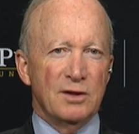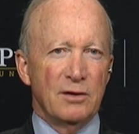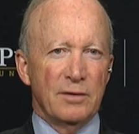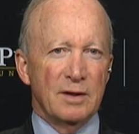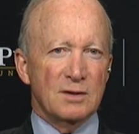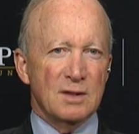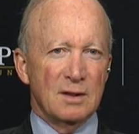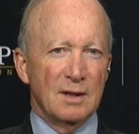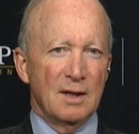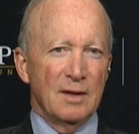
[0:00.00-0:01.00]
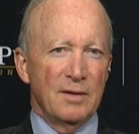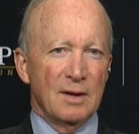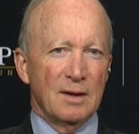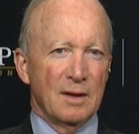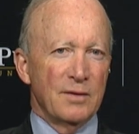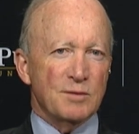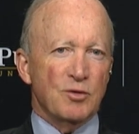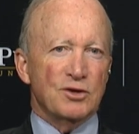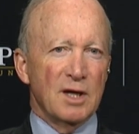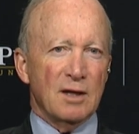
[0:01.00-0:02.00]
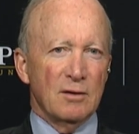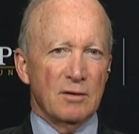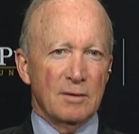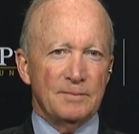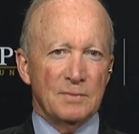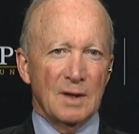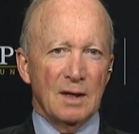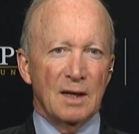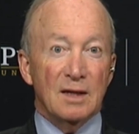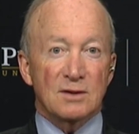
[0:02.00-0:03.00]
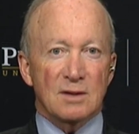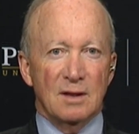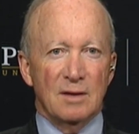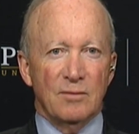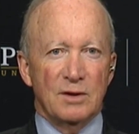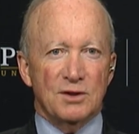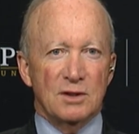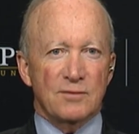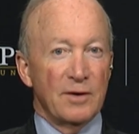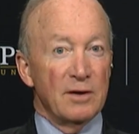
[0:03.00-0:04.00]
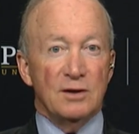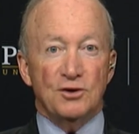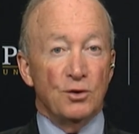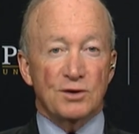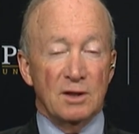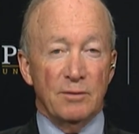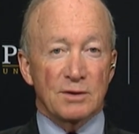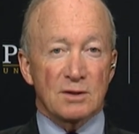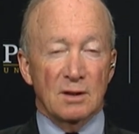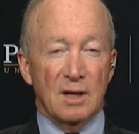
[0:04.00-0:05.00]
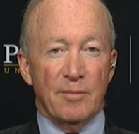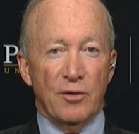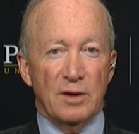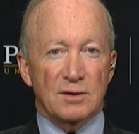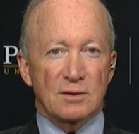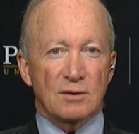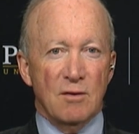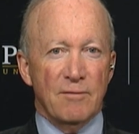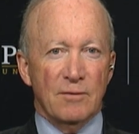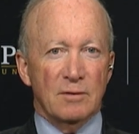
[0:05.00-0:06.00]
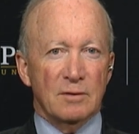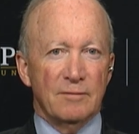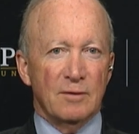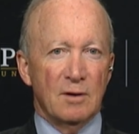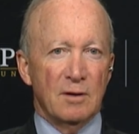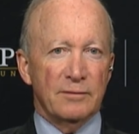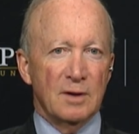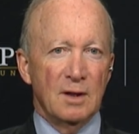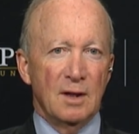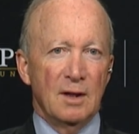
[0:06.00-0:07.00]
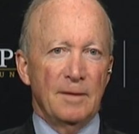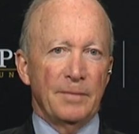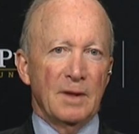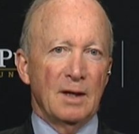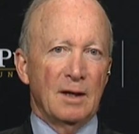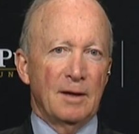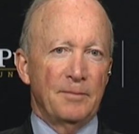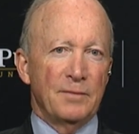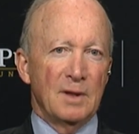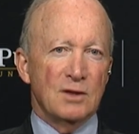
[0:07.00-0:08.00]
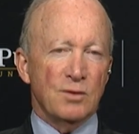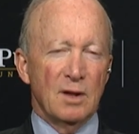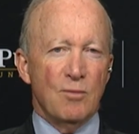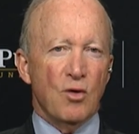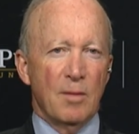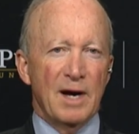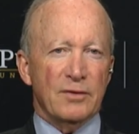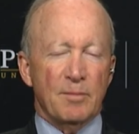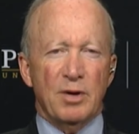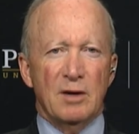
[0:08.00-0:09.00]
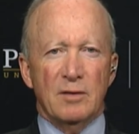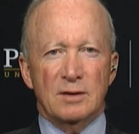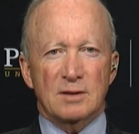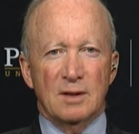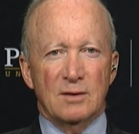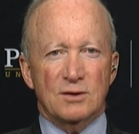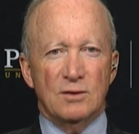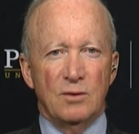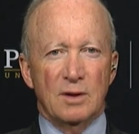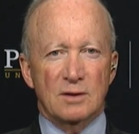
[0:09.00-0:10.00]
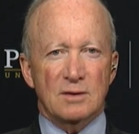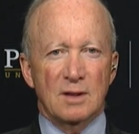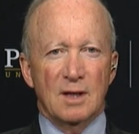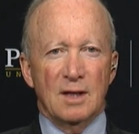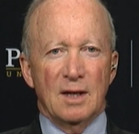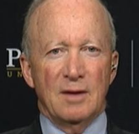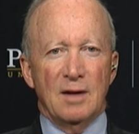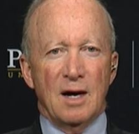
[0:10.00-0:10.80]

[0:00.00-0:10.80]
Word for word: here is that uh, this particular incident, which is very juicy with celebrities and so forth involved, um, is really more about the parents than the students. Mm. And the